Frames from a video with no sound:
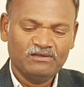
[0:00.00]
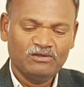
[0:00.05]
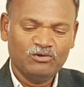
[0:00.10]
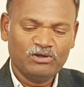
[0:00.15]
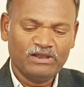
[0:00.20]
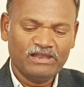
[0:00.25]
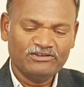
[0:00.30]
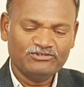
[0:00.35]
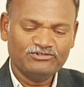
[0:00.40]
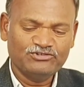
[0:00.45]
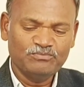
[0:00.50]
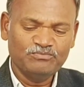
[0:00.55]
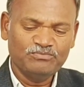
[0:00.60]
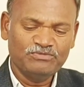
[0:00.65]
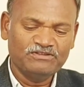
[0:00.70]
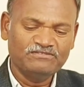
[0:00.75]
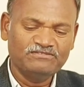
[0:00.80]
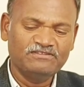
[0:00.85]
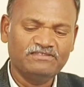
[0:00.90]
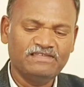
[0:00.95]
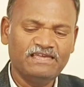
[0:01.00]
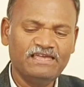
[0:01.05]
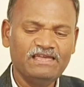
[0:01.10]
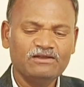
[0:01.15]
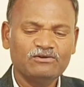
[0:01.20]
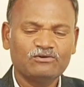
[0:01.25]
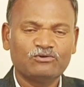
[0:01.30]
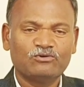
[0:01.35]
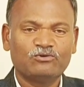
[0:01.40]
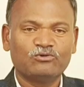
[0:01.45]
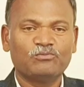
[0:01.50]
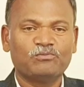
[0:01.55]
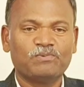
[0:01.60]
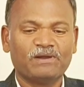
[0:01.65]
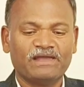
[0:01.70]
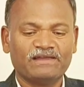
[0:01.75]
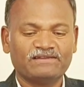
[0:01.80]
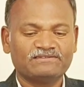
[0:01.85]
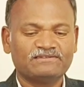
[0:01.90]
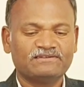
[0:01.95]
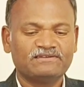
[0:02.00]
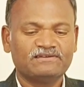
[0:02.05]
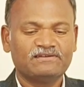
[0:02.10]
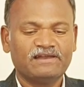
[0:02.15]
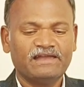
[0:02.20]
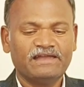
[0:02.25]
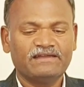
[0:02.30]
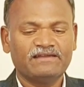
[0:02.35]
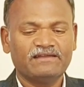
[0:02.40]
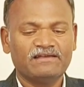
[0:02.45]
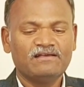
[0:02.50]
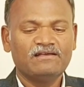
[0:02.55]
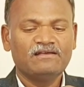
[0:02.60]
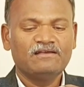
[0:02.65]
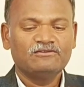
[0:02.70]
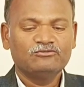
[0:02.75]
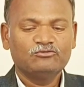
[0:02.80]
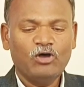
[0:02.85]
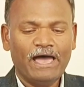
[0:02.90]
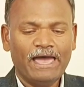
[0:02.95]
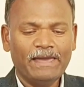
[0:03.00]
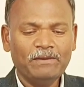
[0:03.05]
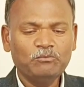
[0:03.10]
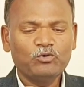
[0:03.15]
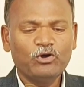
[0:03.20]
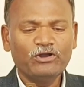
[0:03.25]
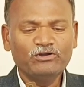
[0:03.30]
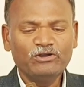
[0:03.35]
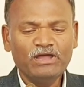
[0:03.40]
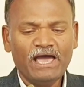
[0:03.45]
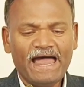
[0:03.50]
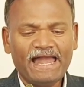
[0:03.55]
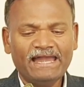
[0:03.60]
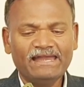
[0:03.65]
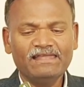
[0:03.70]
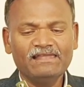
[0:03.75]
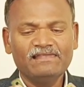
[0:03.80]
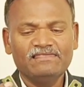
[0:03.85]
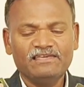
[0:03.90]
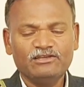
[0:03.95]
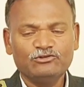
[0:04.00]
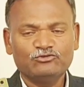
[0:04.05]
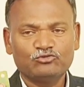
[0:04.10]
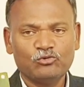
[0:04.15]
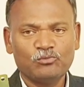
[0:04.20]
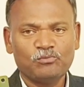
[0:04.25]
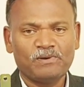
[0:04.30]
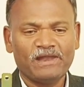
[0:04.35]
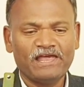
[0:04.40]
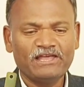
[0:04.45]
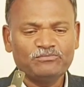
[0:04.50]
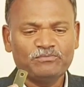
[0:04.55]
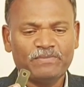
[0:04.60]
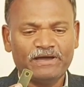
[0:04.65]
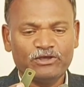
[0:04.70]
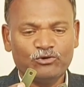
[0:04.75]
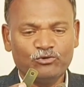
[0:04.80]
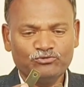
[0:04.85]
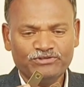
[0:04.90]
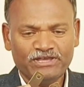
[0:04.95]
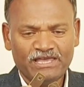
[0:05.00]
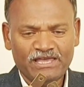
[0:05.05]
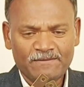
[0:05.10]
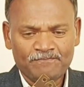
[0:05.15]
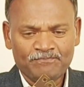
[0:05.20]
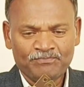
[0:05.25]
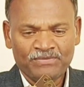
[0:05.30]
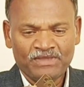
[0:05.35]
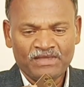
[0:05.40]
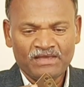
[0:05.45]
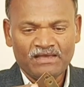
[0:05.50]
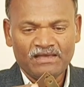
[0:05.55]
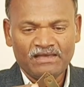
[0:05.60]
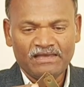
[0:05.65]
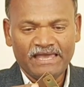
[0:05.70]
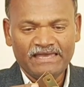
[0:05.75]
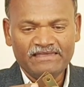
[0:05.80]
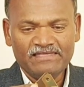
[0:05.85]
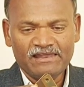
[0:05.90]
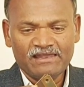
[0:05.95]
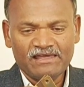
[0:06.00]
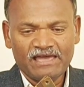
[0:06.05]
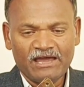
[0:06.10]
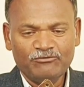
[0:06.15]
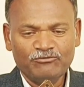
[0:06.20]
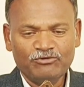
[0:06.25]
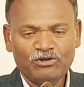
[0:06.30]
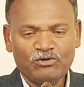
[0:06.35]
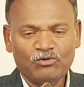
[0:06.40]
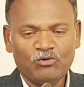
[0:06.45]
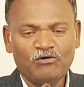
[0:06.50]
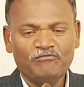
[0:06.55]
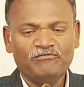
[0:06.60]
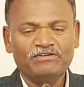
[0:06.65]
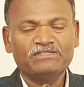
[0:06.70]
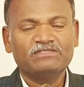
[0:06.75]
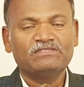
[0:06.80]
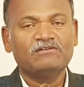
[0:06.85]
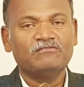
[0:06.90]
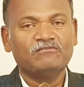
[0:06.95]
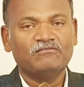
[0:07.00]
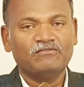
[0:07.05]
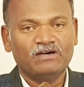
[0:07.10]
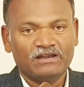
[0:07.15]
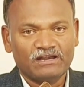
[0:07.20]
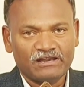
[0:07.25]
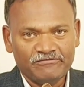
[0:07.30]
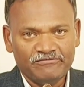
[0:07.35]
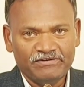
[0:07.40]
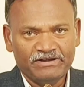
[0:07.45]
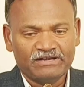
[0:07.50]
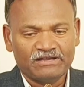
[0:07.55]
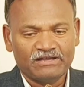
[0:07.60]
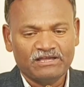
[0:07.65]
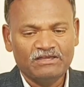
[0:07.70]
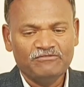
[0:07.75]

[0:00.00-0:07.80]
You can assume this is the two plates, right? So I am going to handle these two plates by using, either I have to go with rivet.